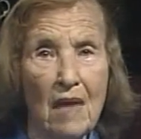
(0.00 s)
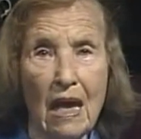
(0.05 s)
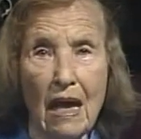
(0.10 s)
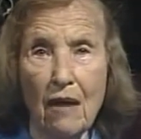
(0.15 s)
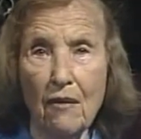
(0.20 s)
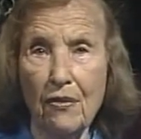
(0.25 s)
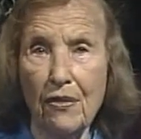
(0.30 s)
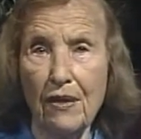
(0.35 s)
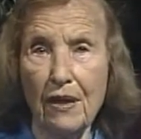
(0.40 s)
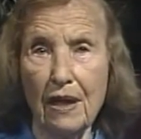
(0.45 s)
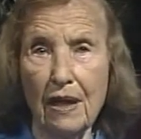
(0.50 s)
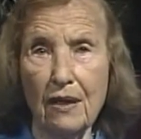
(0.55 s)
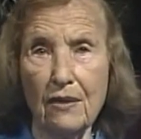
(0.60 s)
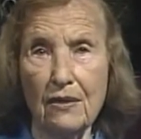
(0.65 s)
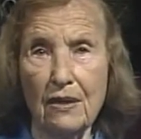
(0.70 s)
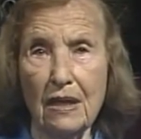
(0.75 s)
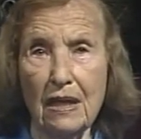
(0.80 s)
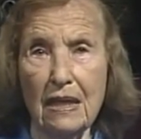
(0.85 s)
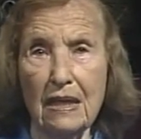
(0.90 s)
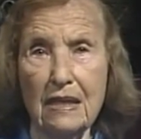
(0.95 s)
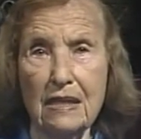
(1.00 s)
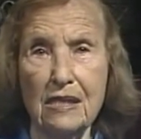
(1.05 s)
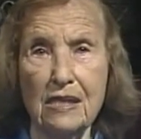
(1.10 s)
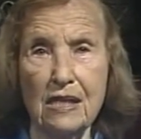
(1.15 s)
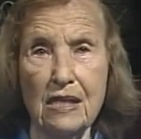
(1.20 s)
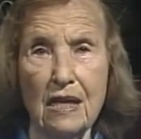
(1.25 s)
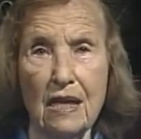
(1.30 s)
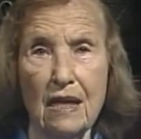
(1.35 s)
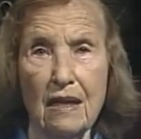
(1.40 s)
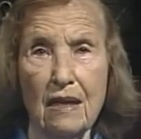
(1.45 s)
healthcare
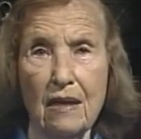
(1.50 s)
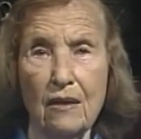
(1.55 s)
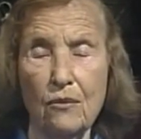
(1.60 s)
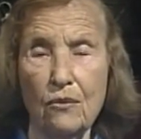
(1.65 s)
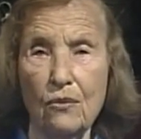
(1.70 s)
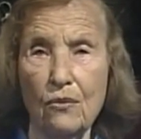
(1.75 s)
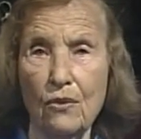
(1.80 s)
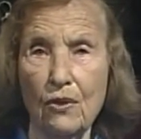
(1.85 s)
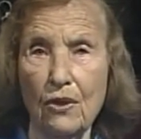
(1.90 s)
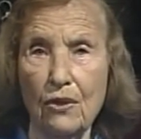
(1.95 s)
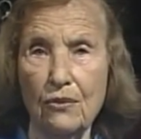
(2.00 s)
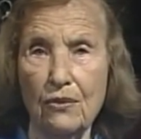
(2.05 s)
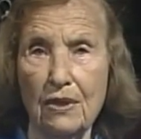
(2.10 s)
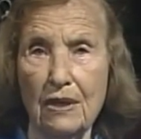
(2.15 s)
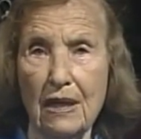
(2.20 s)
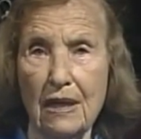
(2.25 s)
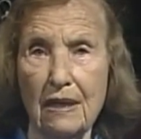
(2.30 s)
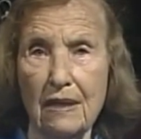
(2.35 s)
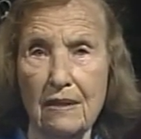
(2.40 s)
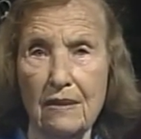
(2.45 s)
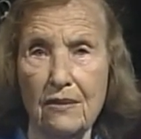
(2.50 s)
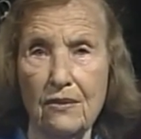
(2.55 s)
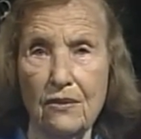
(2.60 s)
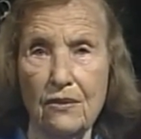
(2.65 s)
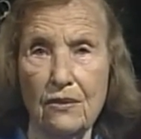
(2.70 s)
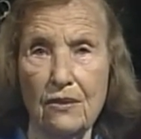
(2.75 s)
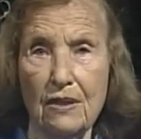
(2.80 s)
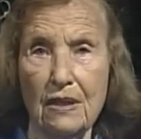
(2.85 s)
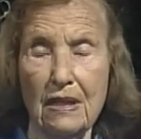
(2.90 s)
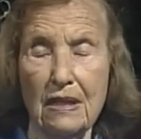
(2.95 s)
needs are, who your
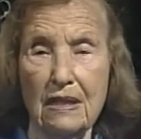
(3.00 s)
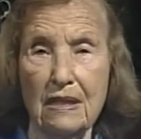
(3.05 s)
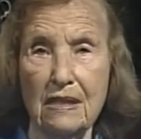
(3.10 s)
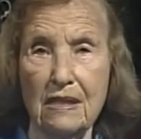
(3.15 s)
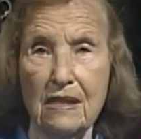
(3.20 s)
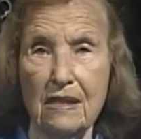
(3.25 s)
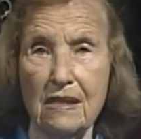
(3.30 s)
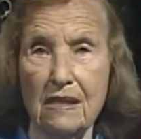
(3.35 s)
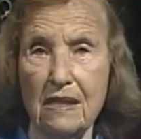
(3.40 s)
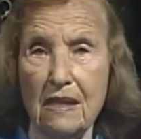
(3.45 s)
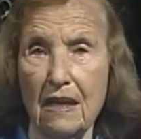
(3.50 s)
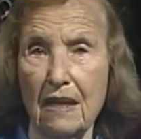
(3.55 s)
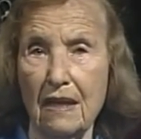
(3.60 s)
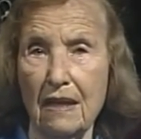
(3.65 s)
doctor is,